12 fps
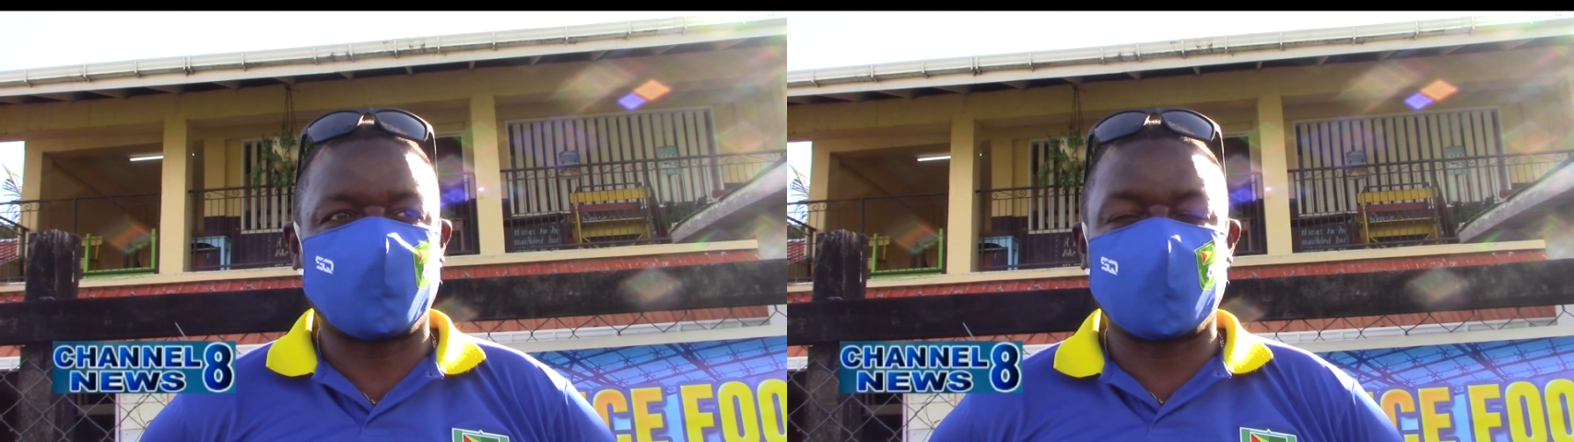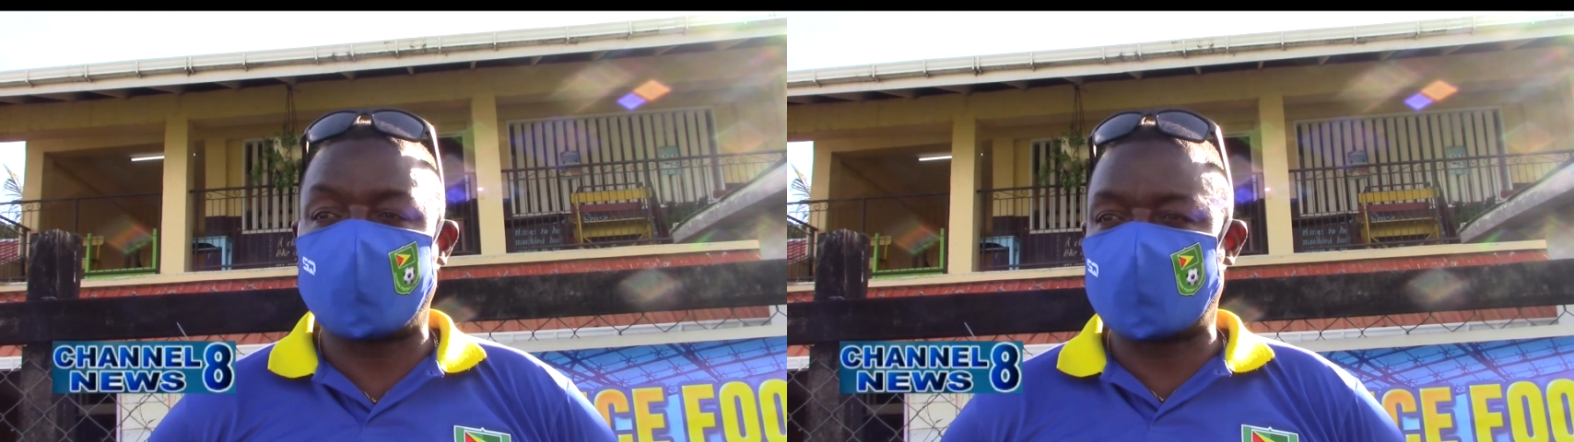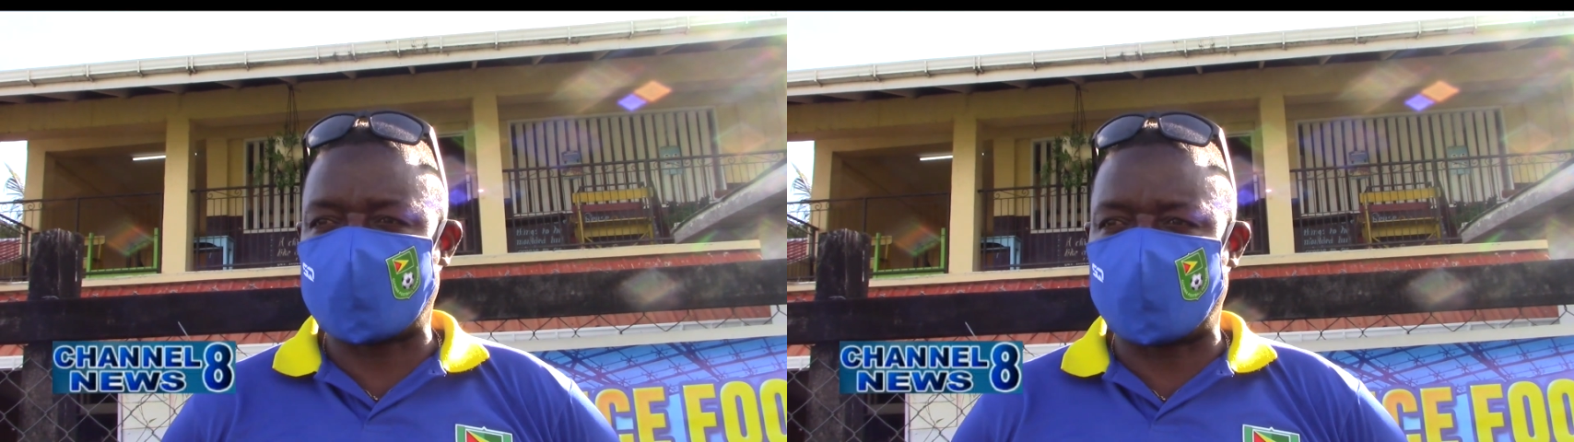
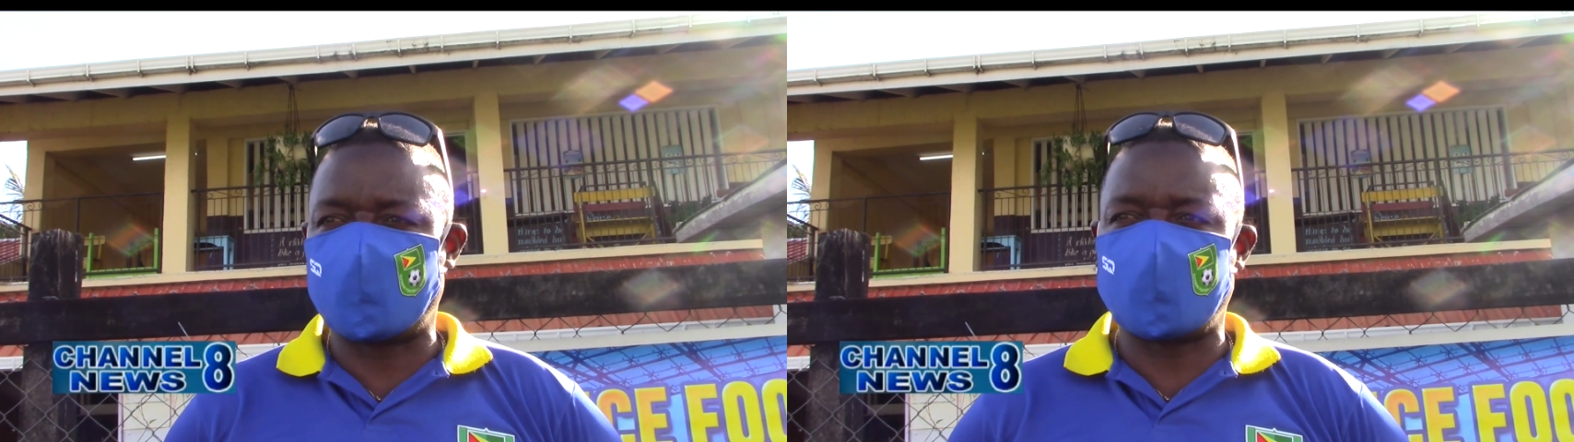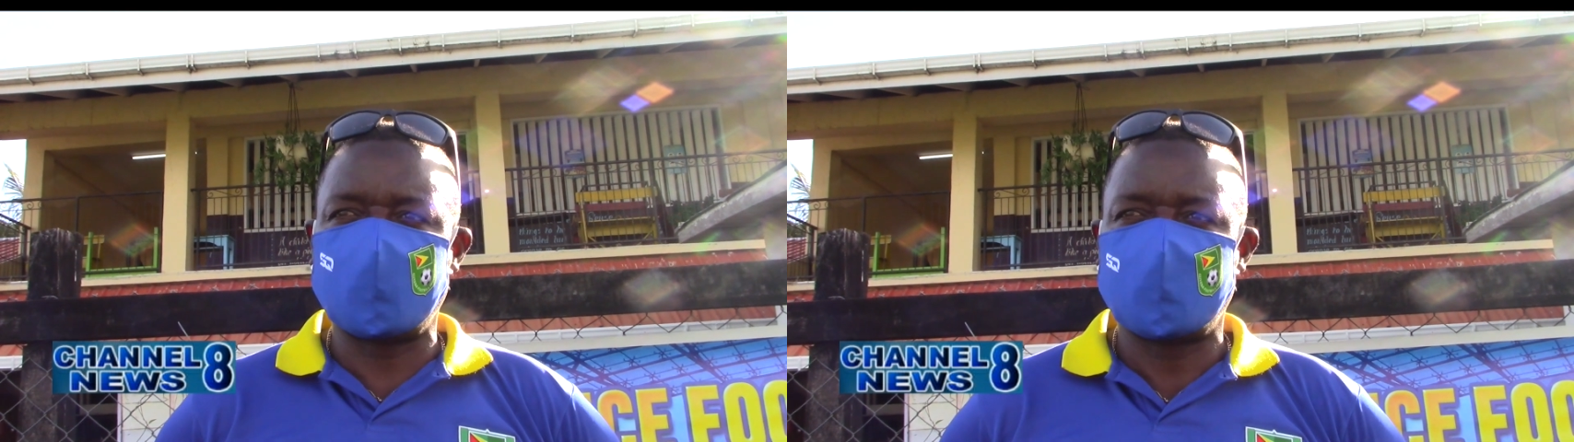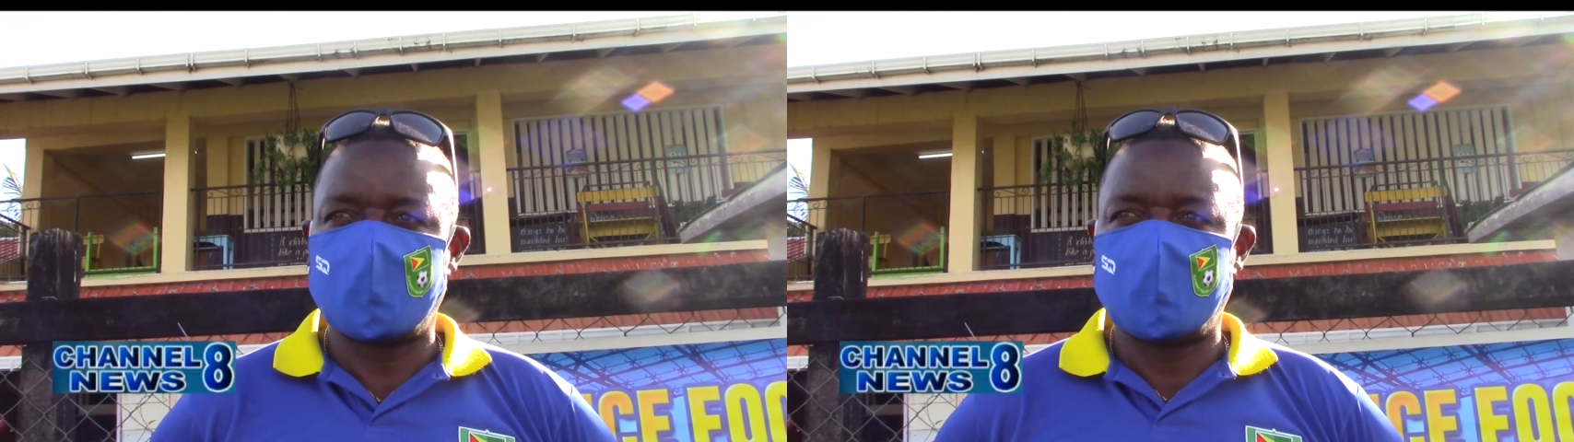
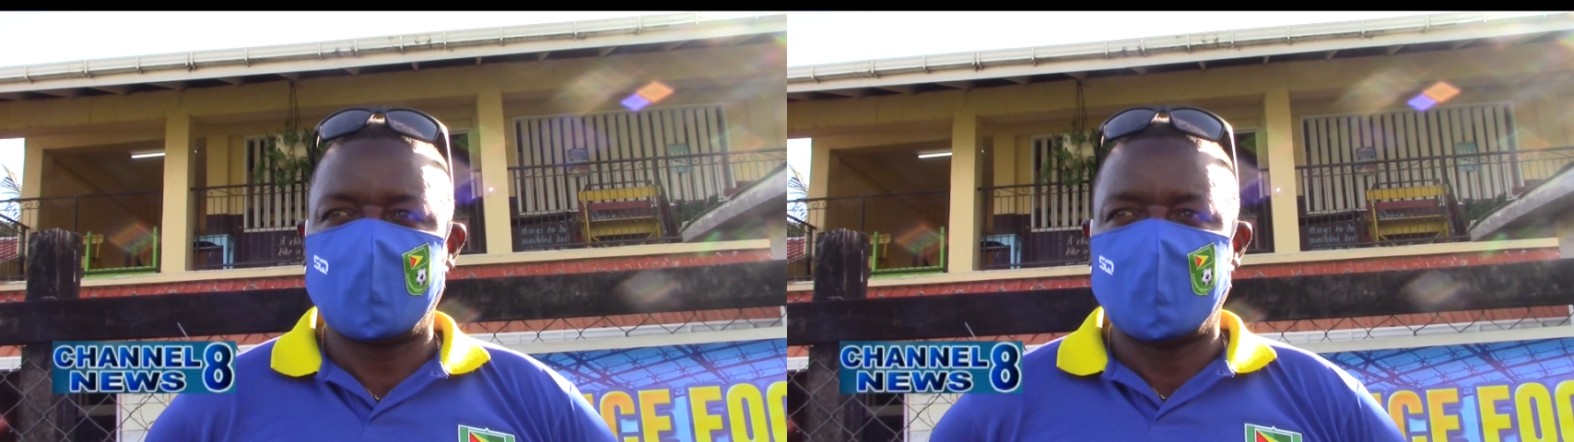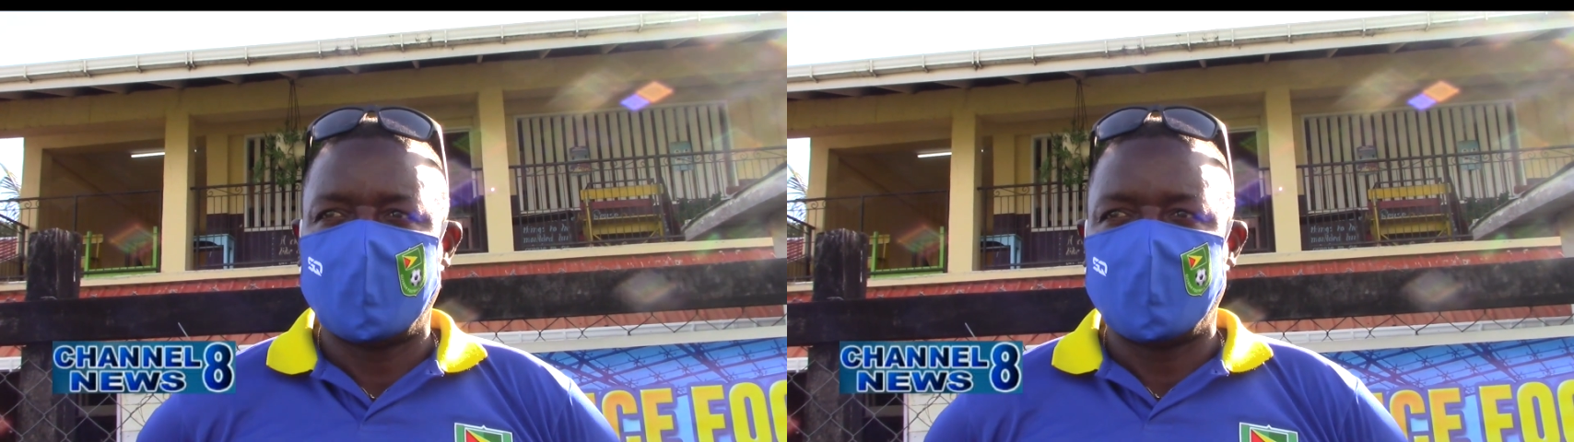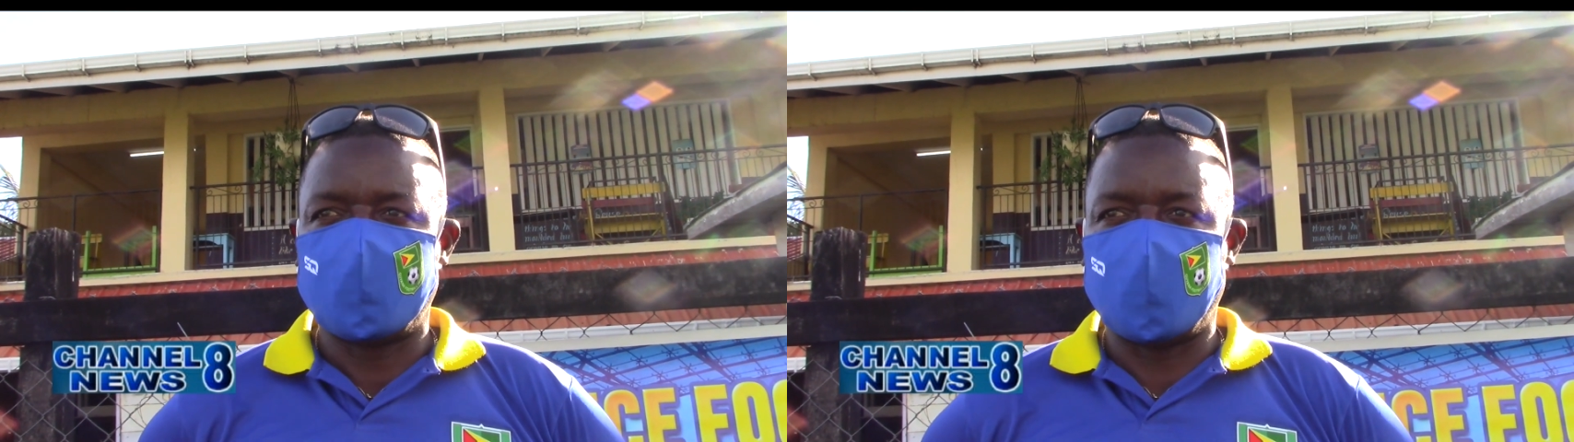example,
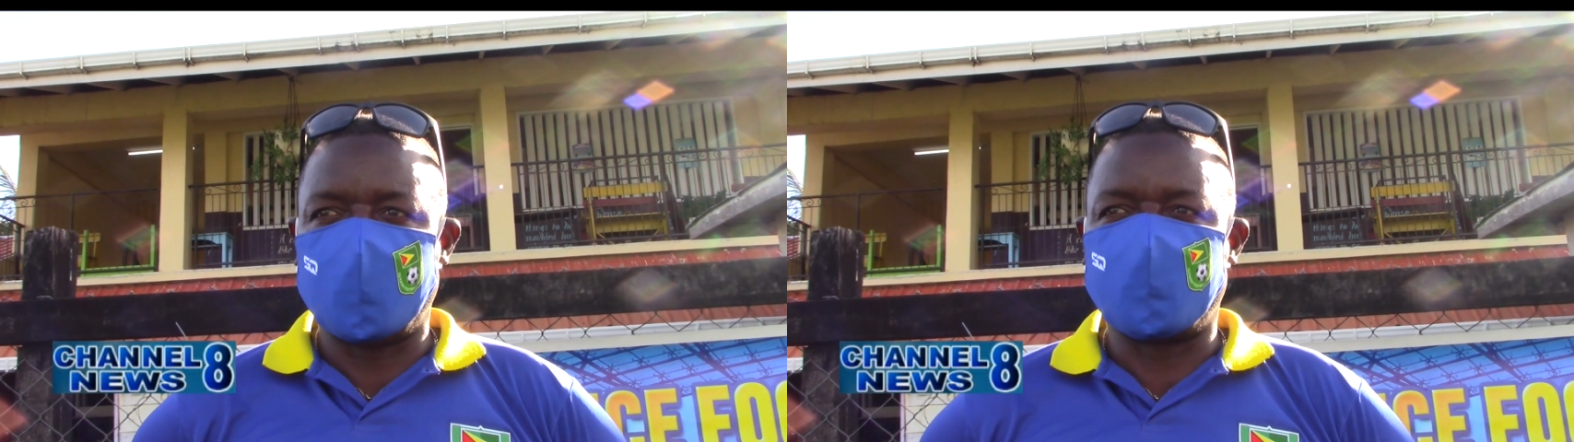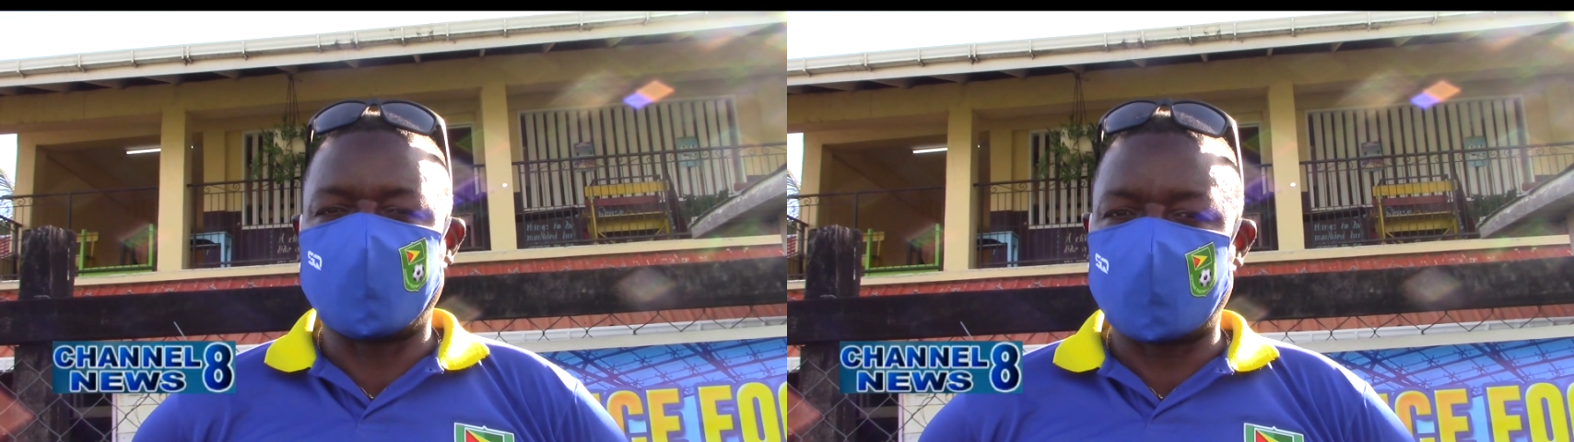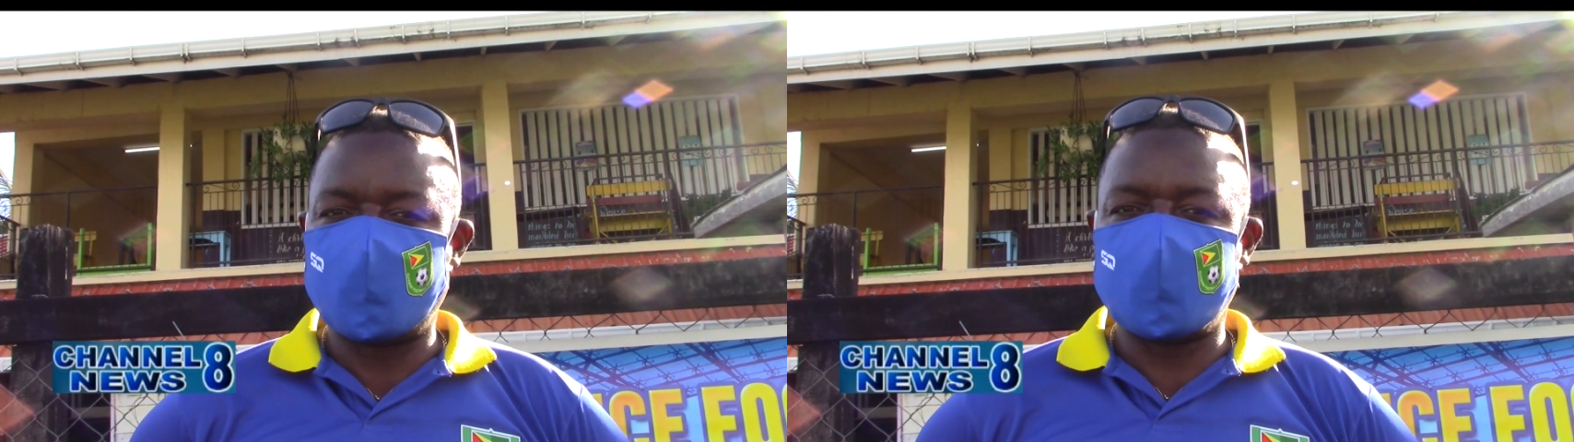the
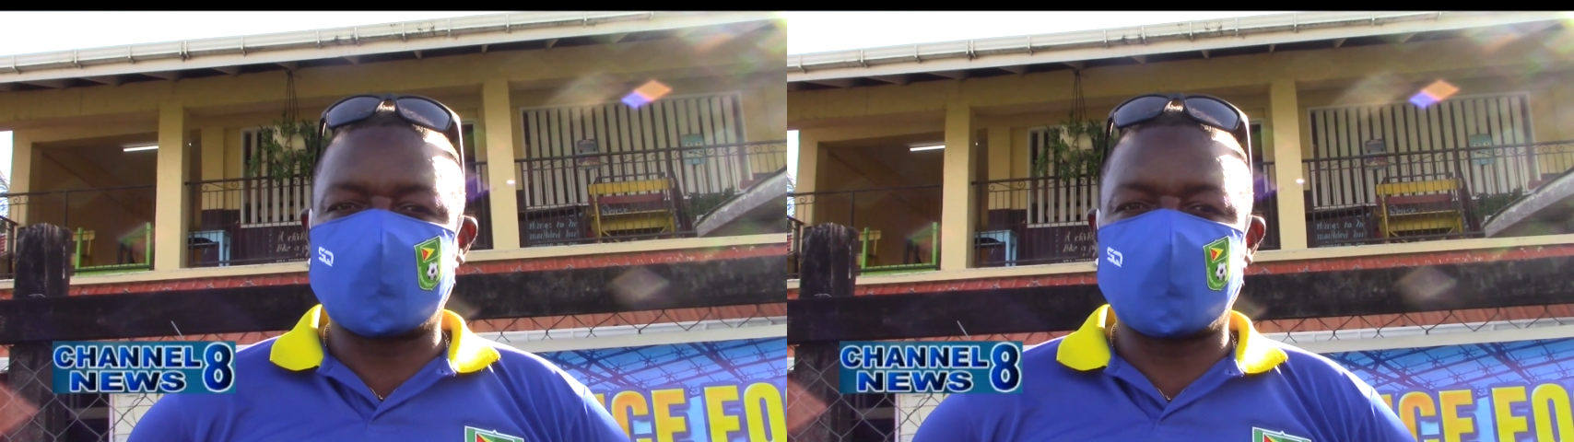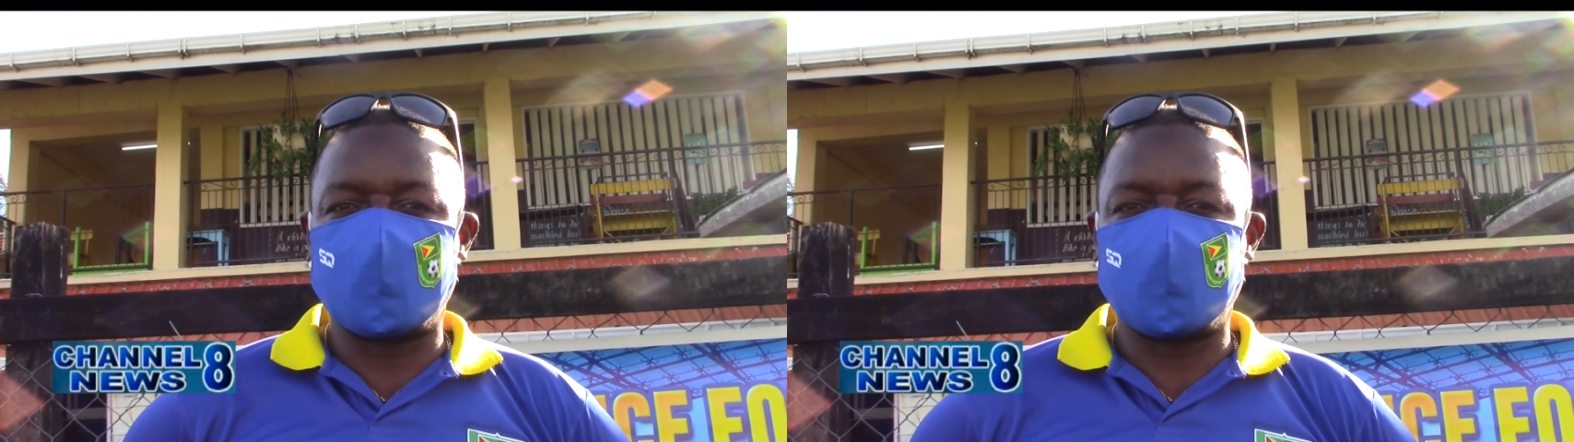Berbice